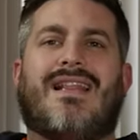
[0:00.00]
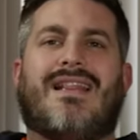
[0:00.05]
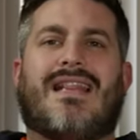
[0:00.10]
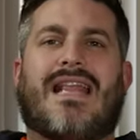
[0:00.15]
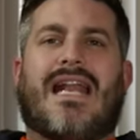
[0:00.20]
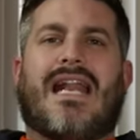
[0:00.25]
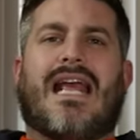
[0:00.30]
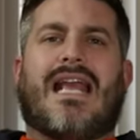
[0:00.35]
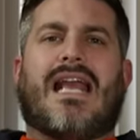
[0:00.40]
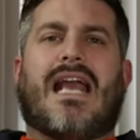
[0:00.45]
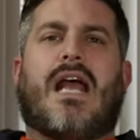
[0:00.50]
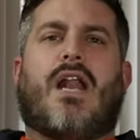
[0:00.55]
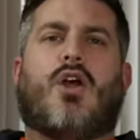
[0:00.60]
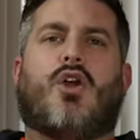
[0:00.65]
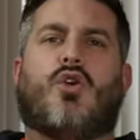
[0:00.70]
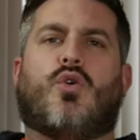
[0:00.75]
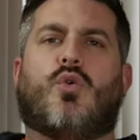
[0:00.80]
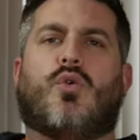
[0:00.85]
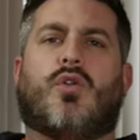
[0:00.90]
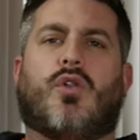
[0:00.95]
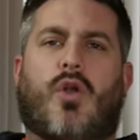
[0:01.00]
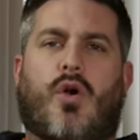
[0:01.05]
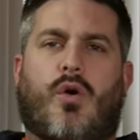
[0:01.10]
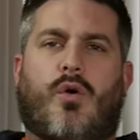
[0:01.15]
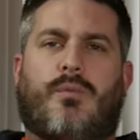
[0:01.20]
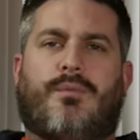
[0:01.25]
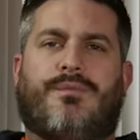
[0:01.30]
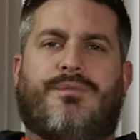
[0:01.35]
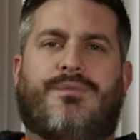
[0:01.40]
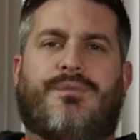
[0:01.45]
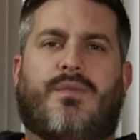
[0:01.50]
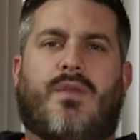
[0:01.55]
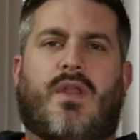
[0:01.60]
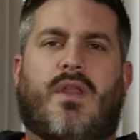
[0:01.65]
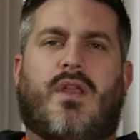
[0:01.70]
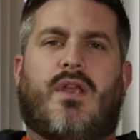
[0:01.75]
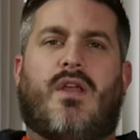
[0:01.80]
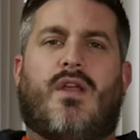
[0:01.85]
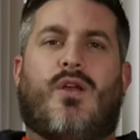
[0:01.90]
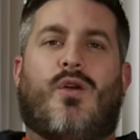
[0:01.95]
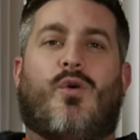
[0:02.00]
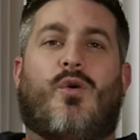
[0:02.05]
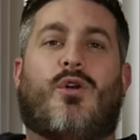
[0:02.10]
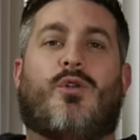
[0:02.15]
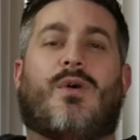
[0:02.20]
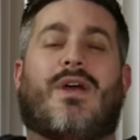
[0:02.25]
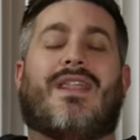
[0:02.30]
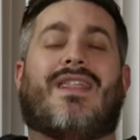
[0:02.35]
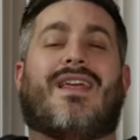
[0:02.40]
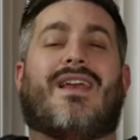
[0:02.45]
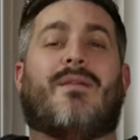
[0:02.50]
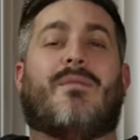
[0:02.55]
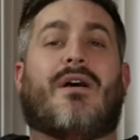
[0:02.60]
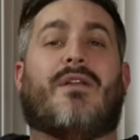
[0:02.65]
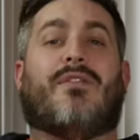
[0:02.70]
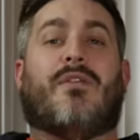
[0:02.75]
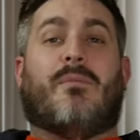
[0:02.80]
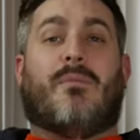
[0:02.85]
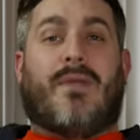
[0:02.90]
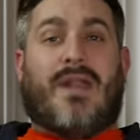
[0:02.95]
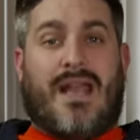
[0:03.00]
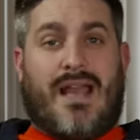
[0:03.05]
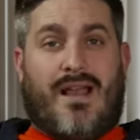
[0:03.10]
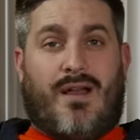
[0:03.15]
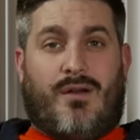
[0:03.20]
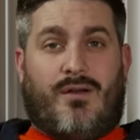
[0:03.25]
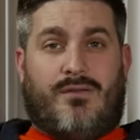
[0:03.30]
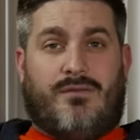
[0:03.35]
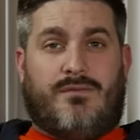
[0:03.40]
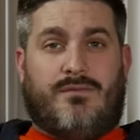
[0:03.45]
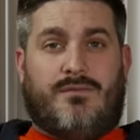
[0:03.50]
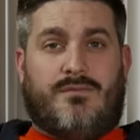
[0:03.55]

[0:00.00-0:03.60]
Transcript: Then I got a Google Home. What do I think about them now?